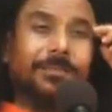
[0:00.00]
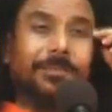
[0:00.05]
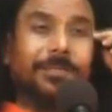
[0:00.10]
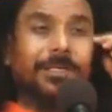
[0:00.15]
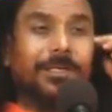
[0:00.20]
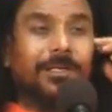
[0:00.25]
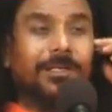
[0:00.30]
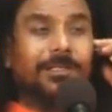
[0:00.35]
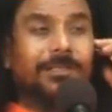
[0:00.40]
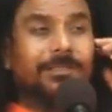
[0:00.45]

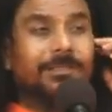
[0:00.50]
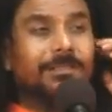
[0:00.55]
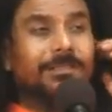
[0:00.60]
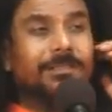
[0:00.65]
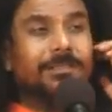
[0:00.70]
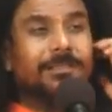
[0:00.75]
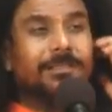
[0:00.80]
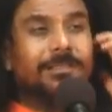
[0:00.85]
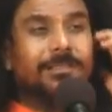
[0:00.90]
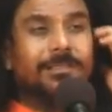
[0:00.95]
because
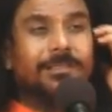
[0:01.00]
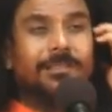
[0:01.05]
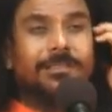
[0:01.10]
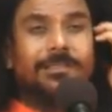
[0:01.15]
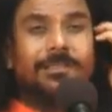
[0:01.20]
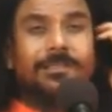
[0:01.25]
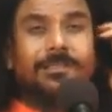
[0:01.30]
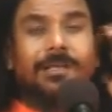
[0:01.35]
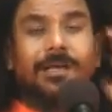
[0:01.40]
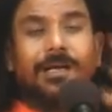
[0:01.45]

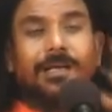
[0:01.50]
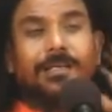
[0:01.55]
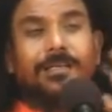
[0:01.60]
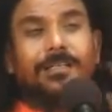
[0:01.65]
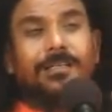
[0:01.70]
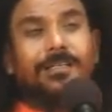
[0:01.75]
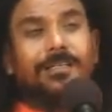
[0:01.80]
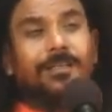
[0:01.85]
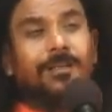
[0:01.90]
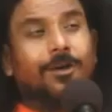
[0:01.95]
I
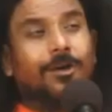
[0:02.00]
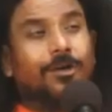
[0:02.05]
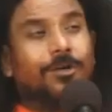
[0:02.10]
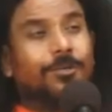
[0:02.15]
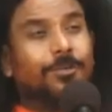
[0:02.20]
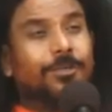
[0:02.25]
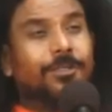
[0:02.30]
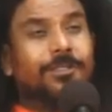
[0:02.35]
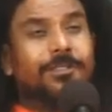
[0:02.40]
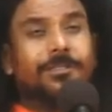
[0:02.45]
heard a
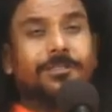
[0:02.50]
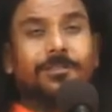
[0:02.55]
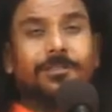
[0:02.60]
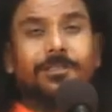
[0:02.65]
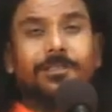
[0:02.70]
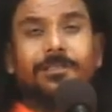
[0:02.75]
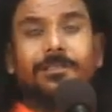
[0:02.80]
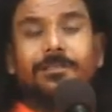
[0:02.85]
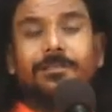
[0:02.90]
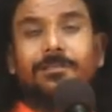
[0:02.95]
horrible
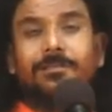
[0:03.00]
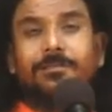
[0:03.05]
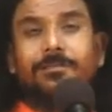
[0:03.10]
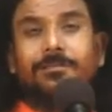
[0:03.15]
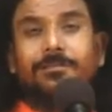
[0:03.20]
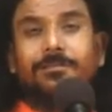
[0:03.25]
story